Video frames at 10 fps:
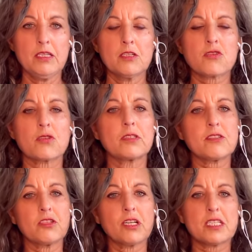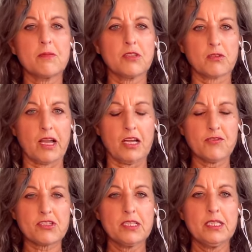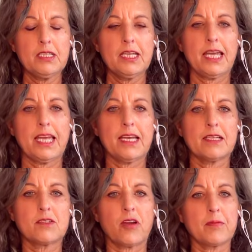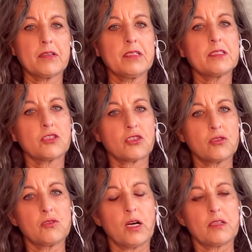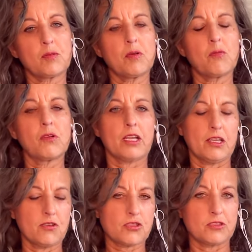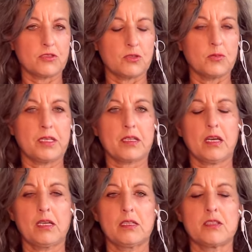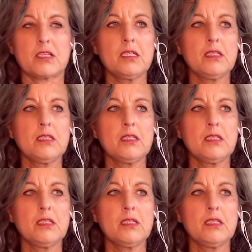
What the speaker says: So let's look at some of the graphs, and I'm going to show a little bit more than I usually do because